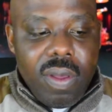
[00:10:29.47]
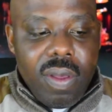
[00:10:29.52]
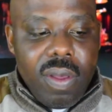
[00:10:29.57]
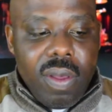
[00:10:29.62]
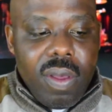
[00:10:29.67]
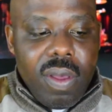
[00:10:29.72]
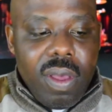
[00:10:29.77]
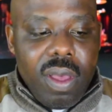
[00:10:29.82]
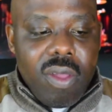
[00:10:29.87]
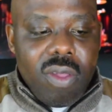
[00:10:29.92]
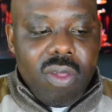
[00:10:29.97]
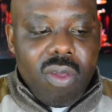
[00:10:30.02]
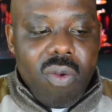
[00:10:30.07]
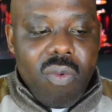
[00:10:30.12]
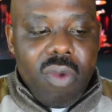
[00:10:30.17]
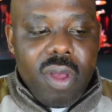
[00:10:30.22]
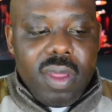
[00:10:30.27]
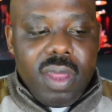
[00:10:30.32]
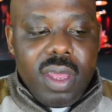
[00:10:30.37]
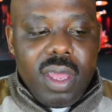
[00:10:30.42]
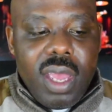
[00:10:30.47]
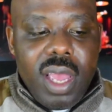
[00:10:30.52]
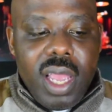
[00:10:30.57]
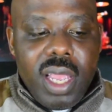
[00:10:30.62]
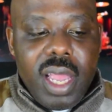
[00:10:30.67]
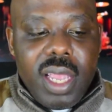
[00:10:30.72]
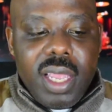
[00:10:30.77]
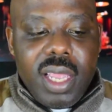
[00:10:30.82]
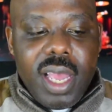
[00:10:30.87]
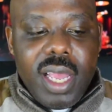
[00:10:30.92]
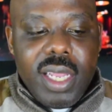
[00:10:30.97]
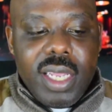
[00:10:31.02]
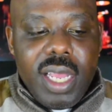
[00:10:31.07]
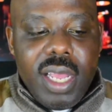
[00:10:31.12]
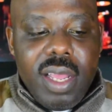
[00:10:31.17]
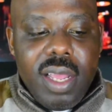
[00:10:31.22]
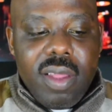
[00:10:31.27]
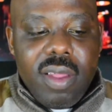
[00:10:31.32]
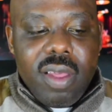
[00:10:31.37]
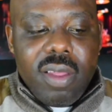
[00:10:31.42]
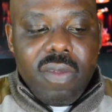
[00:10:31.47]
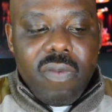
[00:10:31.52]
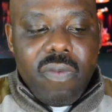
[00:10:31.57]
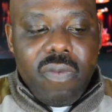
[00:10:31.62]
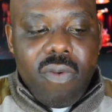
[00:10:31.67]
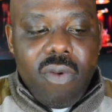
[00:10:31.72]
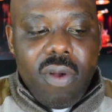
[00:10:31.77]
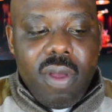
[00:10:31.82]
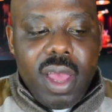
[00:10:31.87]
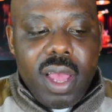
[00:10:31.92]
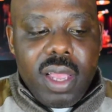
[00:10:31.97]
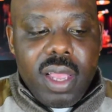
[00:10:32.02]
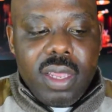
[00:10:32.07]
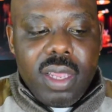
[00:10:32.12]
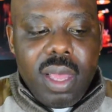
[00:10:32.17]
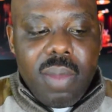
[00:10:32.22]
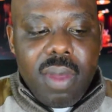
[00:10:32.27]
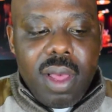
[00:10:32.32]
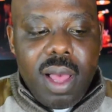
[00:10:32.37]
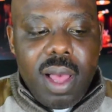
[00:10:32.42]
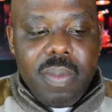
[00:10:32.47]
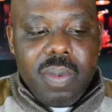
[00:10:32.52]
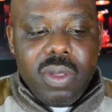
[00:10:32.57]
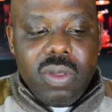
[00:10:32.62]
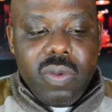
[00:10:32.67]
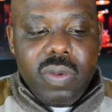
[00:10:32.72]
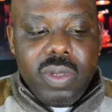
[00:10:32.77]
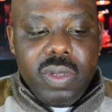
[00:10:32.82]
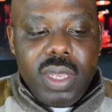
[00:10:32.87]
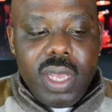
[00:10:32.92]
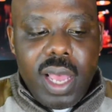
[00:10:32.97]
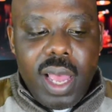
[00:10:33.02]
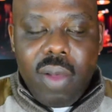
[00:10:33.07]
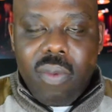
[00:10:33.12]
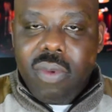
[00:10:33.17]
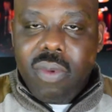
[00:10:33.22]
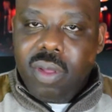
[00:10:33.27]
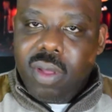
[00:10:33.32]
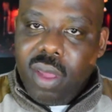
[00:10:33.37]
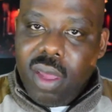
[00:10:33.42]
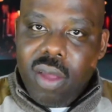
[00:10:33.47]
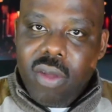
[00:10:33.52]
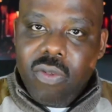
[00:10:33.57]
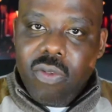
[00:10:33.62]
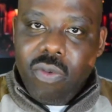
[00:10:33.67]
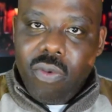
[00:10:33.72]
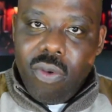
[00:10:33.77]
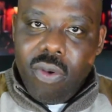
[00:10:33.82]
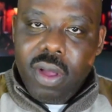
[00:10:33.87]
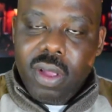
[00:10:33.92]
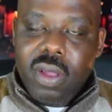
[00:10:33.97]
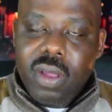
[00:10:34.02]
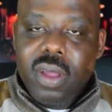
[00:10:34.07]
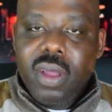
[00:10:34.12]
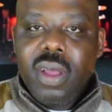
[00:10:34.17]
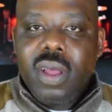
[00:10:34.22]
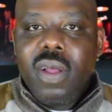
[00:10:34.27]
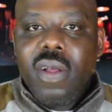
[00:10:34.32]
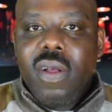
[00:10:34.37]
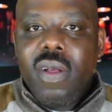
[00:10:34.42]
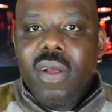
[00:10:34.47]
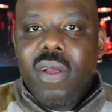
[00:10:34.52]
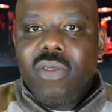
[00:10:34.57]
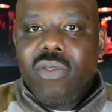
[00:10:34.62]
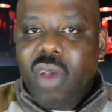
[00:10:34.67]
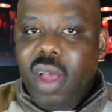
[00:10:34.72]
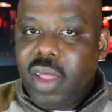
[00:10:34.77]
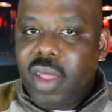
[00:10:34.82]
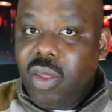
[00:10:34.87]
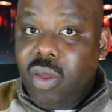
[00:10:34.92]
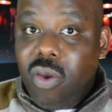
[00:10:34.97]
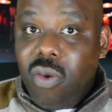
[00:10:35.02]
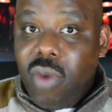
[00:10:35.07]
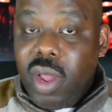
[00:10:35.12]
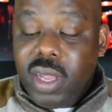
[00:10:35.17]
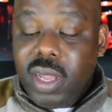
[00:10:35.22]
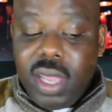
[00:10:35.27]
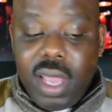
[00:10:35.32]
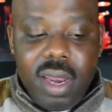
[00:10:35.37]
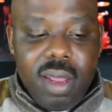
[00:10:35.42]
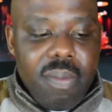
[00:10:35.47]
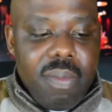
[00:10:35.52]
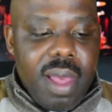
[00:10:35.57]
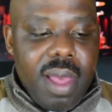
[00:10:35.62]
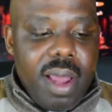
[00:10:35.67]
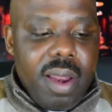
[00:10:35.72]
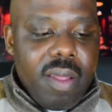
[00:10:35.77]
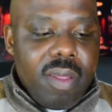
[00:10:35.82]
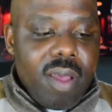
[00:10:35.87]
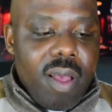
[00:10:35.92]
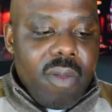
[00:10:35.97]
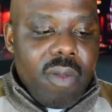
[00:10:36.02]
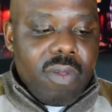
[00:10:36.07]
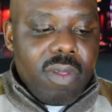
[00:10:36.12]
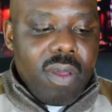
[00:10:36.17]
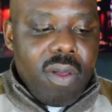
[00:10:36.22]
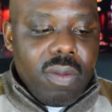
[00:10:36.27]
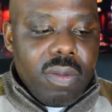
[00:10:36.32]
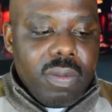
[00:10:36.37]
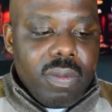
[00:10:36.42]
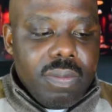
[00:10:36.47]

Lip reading: And so once again, that 1964 Economic Opportunity Act was geared toward trying to correct that imbalance also.